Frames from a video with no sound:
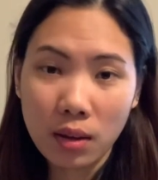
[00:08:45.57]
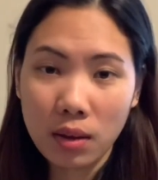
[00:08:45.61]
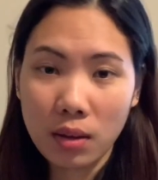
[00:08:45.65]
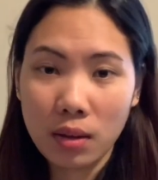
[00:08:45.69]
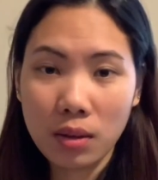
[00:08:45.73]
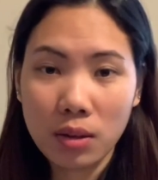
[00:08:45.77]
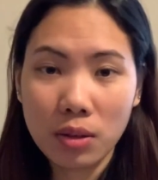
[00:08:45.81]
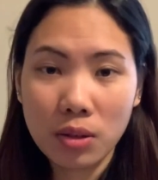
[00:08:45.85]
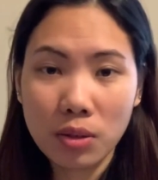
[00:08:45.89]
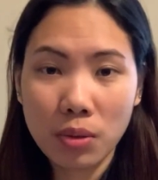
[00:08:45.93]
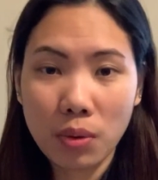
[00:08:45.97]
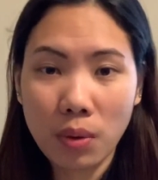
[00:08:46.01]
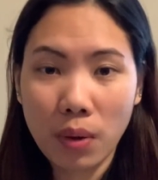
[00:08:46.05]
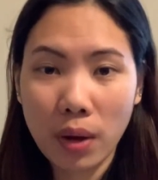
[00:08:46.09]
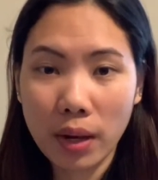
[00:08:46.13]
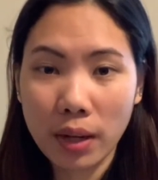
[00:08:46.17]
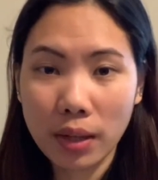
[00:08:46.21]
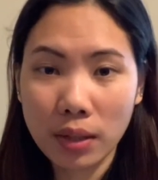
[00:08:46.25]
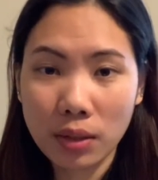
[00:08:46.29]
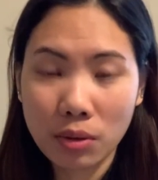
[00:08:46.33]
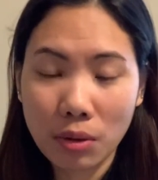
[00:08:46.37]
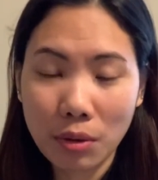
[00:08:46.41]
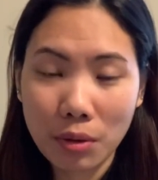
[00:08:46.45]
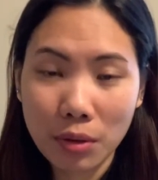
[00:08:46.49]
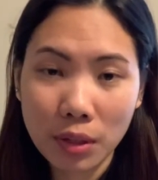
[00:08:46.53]
So I
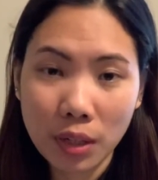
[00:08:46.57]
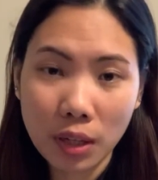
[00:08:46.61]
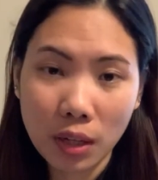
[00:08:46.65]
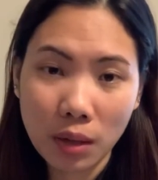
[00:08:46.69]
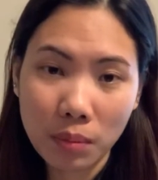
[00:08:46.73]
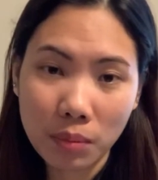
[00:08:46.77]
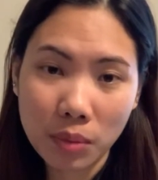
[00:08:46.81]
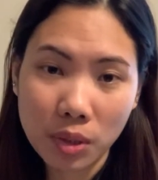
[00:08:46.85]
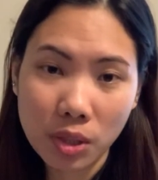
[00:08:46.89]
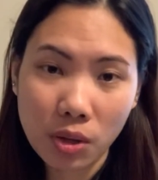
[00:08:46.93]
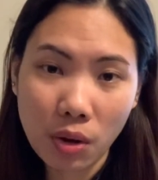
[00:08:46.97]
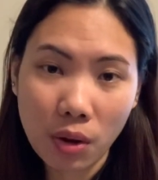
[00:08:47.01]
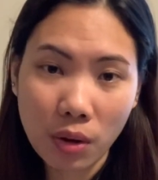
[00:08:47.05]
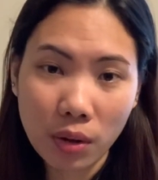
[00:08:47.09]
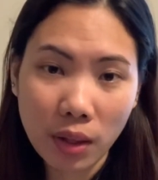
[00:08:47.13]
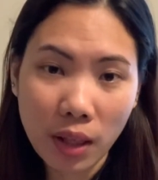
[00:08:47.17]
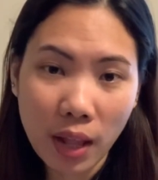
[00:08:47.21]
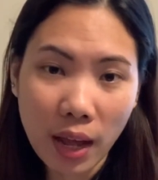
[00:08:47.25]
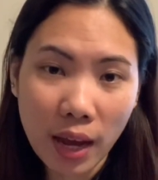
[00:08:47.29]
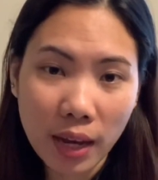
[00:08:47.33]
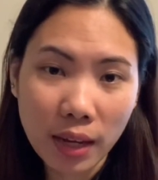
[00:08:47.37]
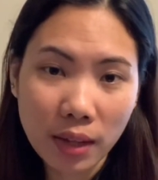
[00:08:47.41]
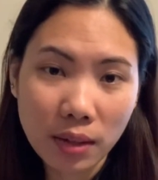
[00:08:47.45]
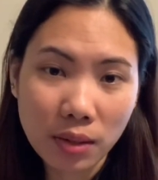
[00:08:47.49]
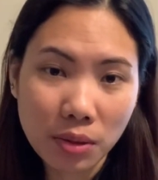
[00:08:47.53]
told him it's
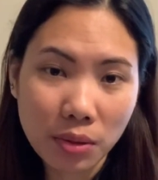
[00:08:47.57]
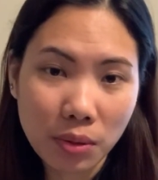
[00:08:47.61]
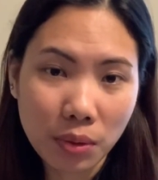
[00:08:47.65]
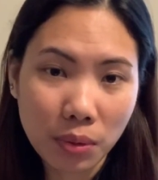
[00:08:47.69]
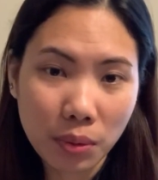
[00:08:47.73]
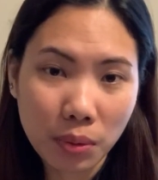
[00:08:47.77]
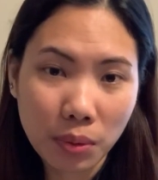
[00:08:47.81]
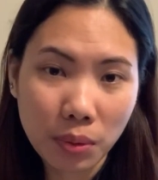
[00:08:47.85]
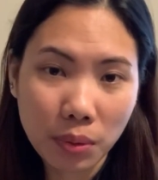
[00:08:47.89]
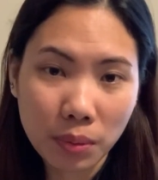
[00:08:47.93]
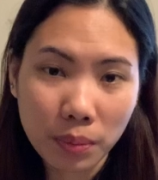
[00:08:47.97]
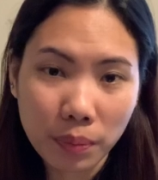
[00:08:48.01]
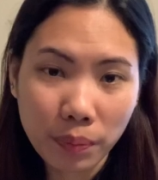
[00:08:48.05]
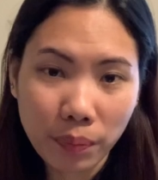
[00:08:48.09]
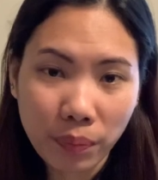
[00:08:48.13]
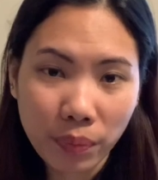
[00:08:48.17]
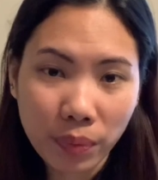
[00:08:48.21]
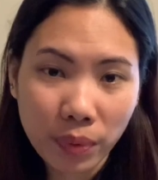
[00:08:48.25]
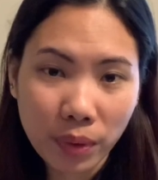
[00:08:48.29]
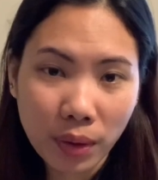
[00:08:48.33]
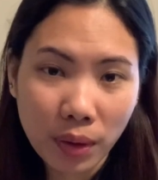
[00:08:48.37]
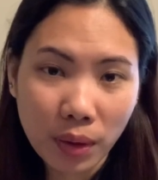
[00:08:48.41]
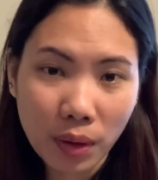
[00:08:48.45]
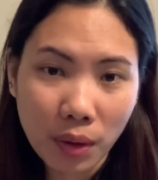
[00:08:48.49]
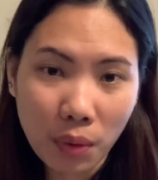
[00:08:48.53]
online, so
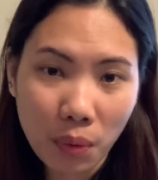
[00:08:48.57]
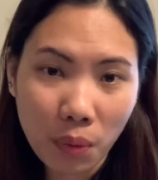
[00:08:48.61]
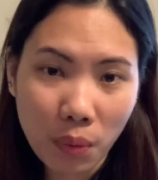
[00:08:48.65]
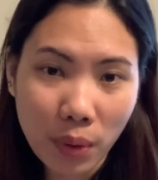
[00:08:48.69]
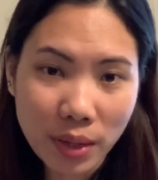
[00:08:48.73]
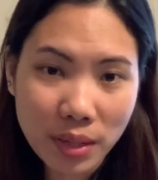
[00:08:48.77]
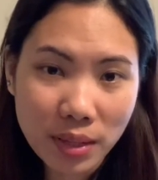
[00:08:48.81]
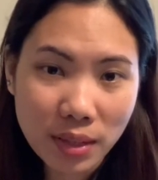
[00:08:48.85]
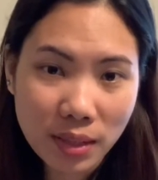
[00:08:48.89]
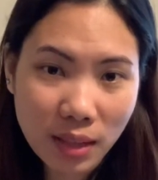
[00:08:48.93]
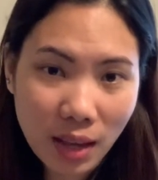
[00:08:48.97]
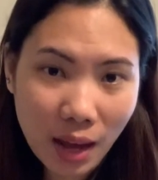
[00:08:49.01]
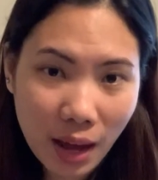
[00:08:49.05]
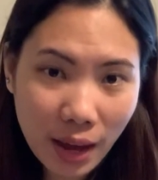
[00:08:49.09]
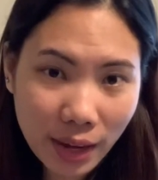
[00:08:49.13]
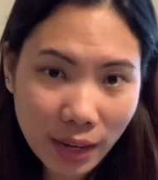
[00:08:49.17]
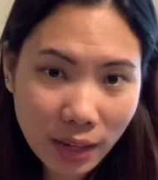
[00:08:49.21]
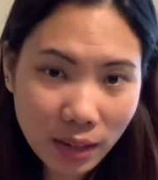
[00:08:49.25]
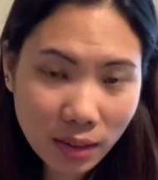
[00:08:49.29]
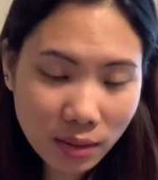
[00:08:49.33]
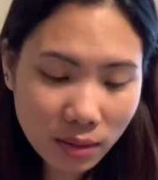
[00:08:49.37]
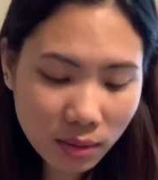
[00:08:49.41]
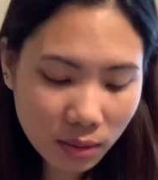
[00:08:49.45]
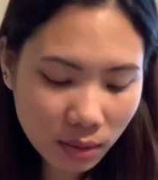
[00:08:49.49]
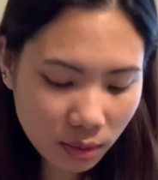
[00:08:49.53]
what
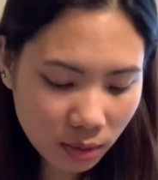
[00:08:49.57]
site?